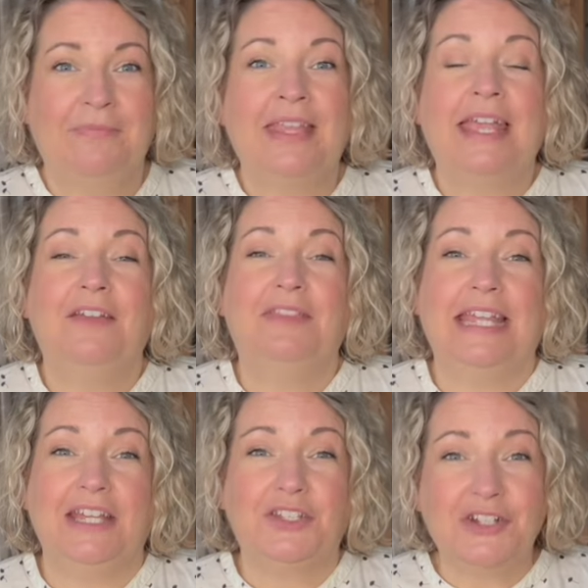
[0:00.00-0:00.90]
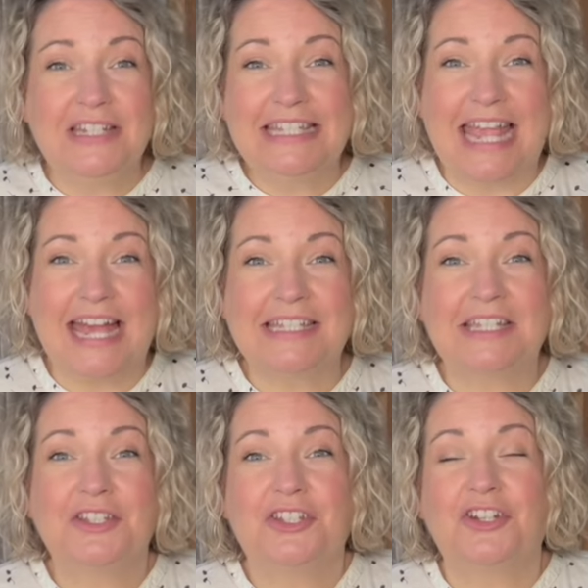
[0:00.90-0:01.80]
If the answer is yes,
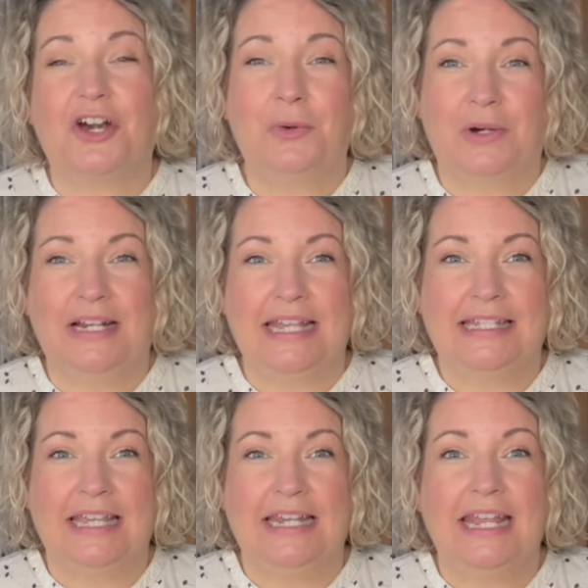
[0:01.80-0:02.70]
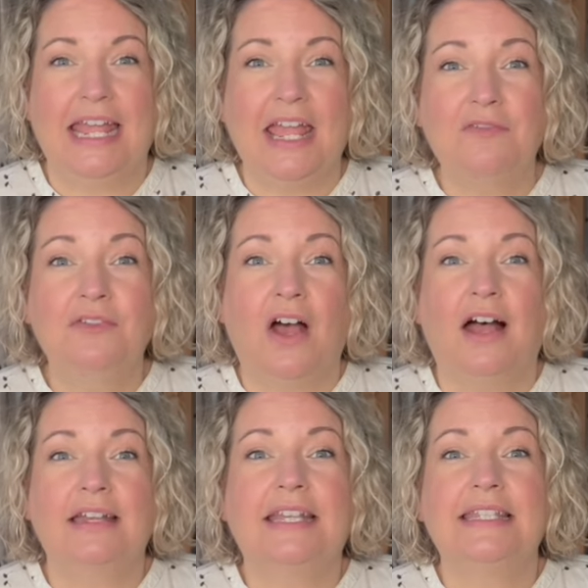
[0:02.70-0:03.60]
start organizing it. If
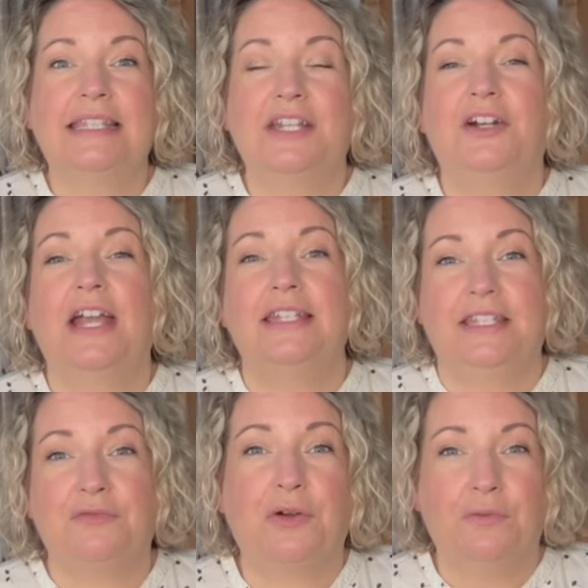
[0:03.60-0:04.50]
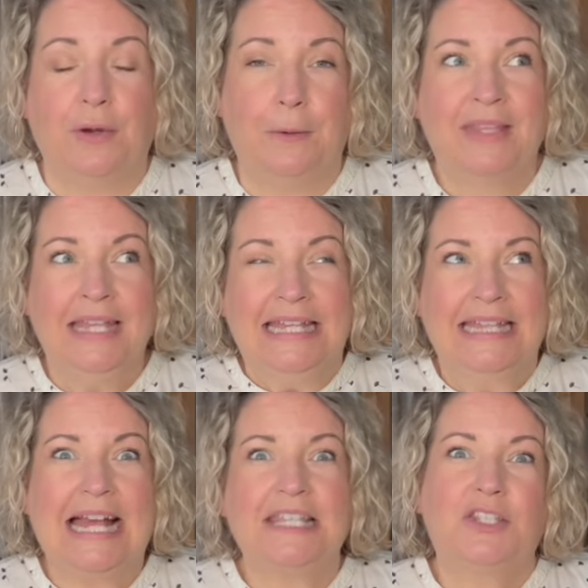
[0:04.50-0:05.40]
not, consider a different room.
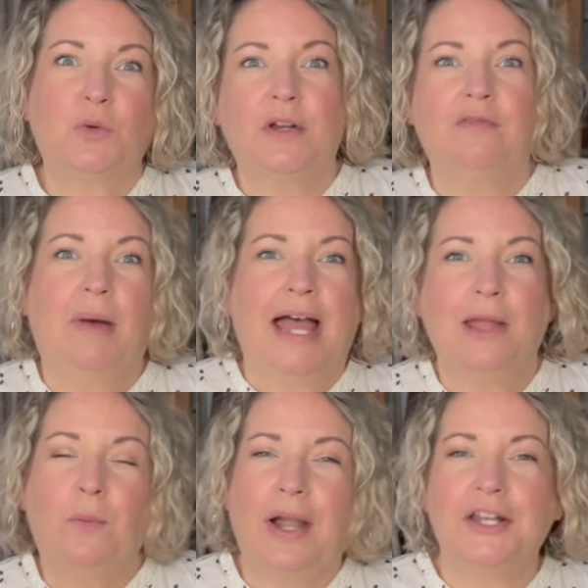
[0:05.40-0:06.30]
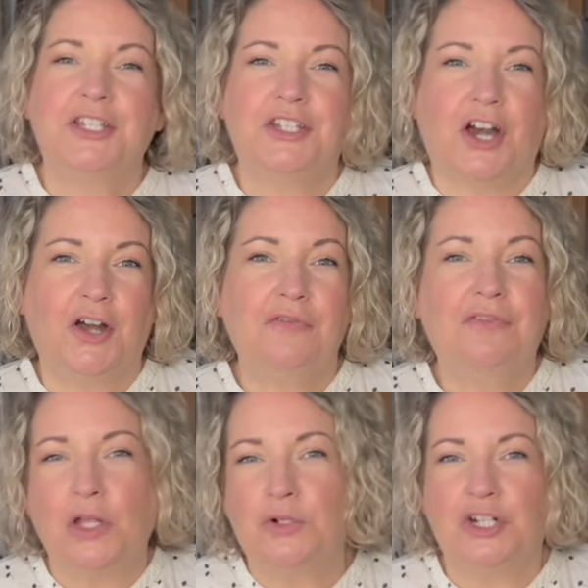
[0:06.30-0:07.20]
That's sort of my where to start
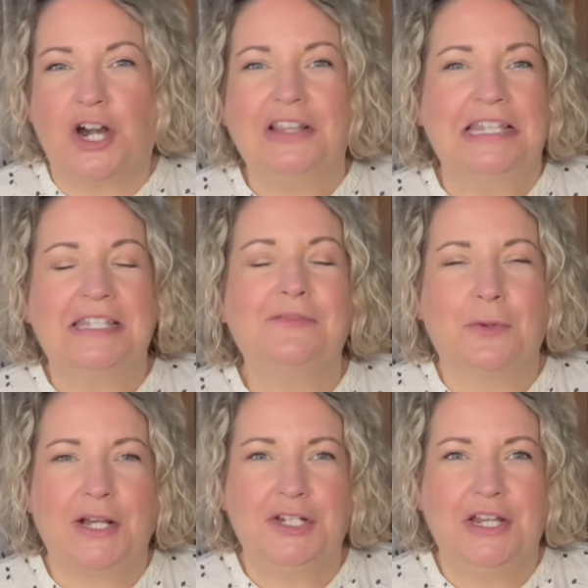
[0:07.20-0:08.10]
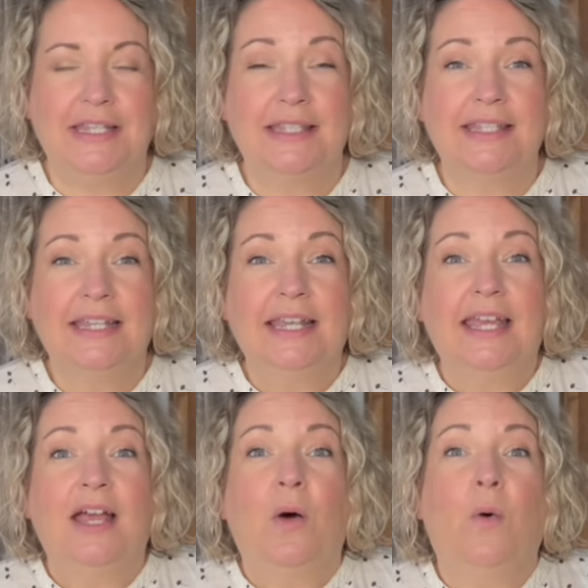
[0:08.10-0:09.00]
flowchart list of questions.
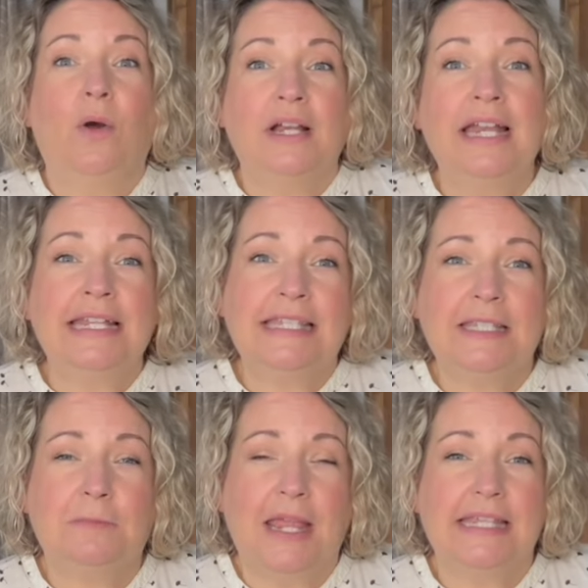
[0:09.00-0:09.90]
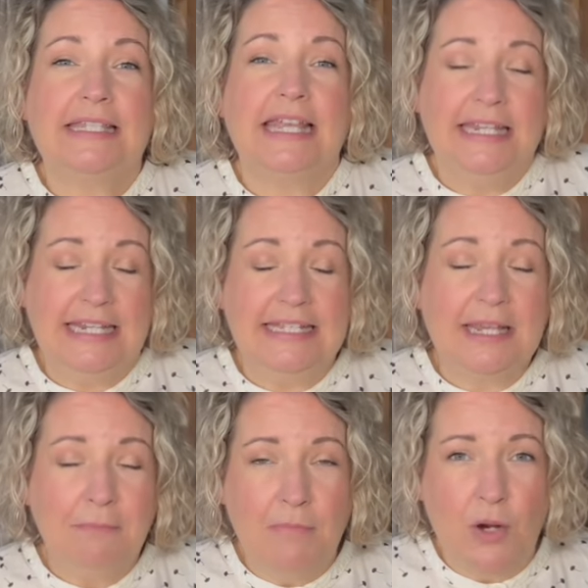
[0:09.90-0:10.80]
Organize the space that needs
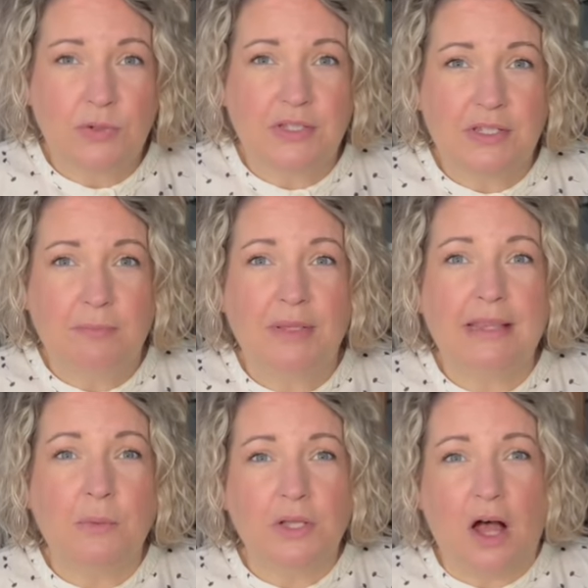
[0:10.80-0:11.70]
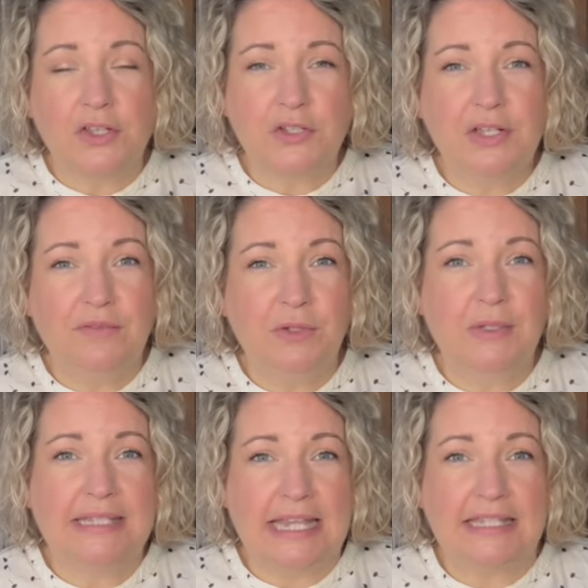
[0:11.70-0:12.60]
it most, but that will also give you a sense